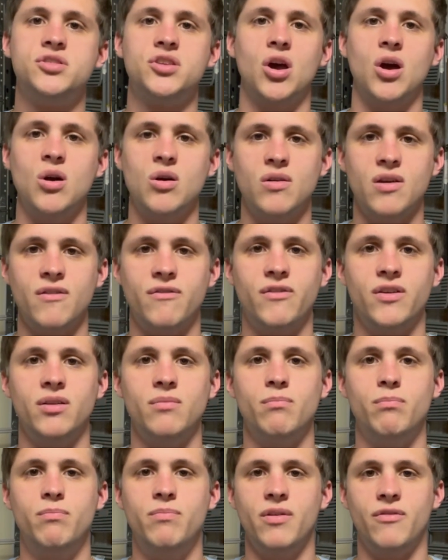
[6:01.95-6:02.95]
So if your
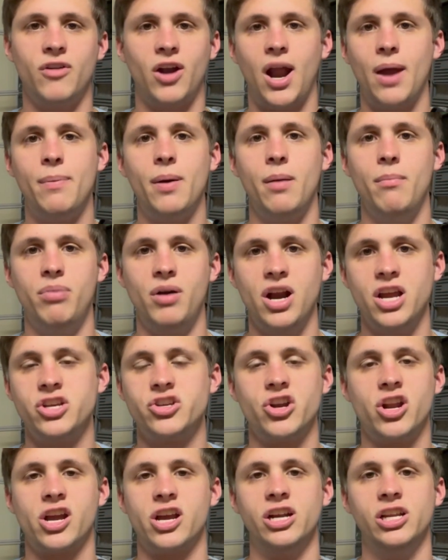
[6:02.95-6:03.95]
iPad breaks,
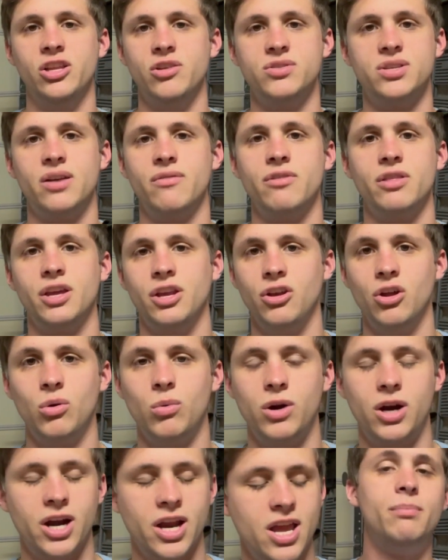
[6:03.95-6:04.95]
you're not going to lose everything. Don't
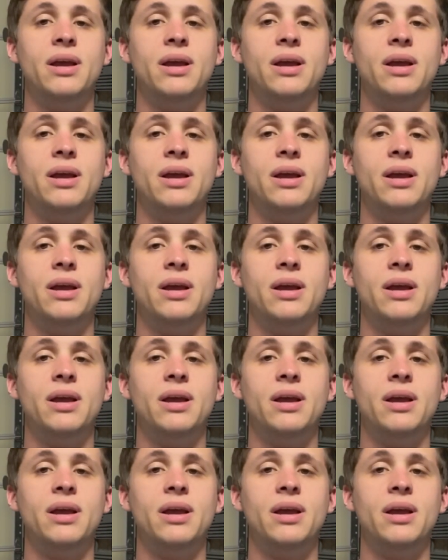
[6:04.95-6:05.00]
worry.